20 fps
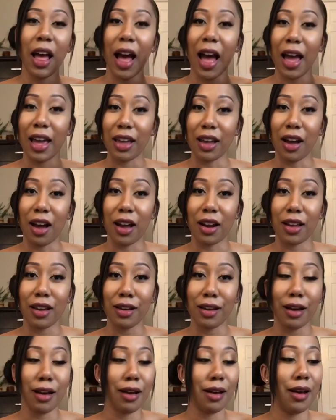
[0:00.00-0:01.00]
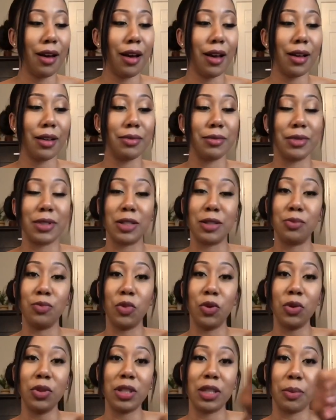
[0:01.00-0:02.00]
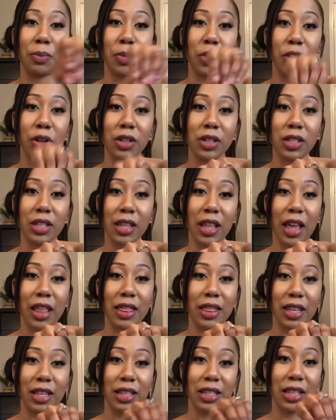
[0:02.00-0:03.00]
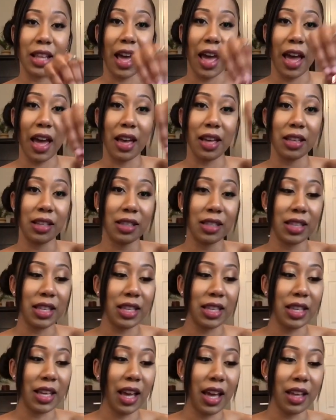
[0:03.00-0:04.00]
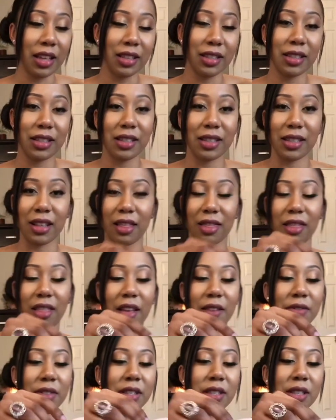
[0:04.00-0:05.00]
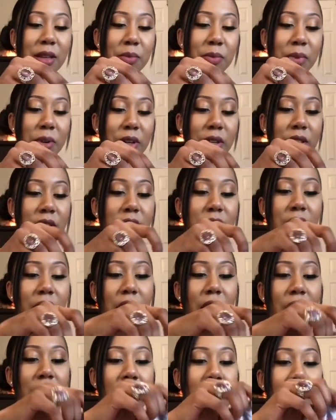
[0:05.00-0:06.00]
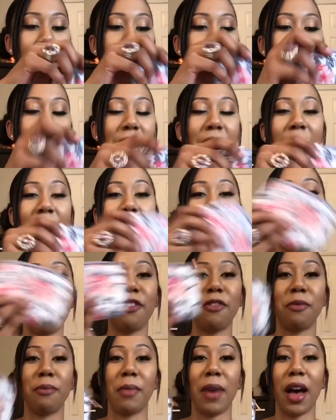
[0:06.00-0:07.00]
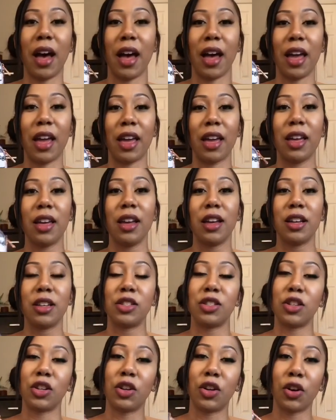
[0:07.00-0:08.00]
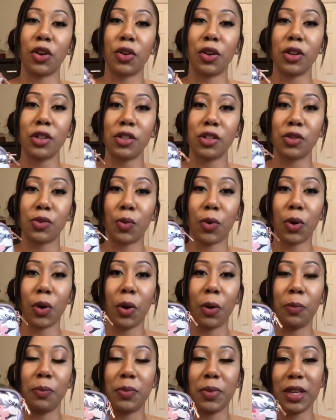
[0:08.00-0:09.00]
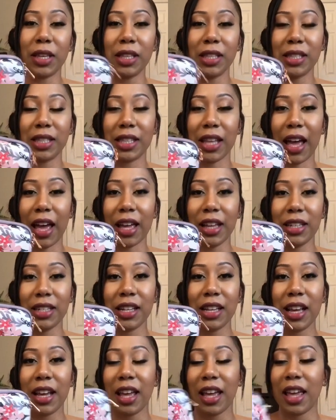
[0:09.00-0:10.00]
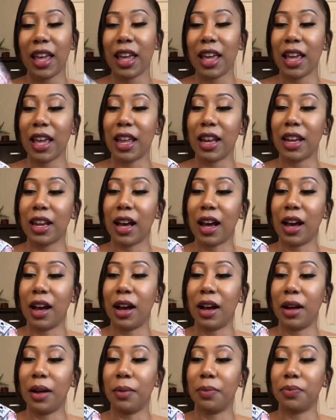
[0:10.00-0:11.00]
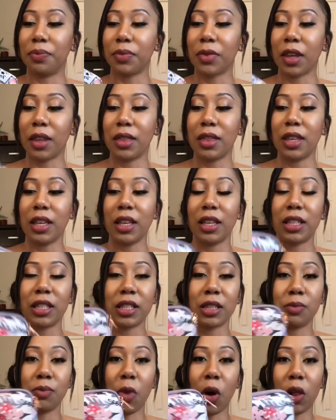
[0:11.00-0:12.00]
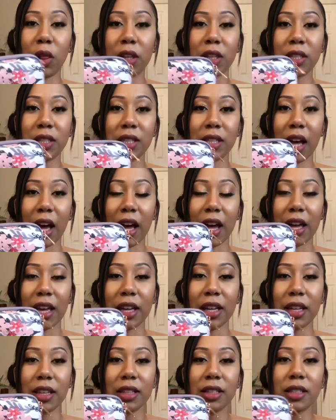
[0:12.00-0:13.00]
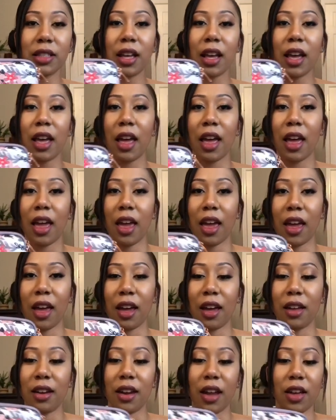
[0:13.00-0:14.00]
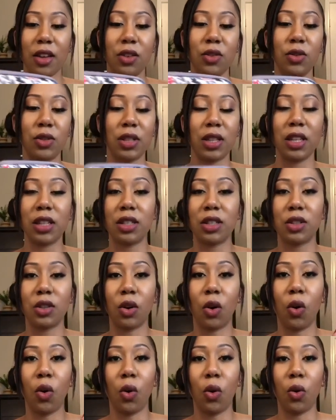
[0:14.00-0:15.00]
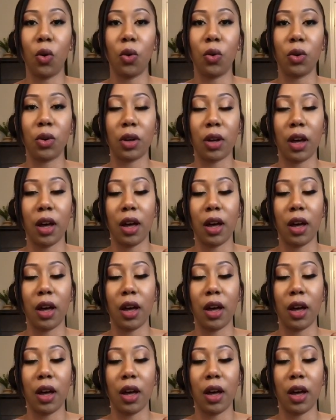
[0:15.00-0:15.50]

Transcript: iconic smooth zippers that this has. Yes, love the zippers. I have my Sakura Swirl B set in the smallest size, and I use this to hold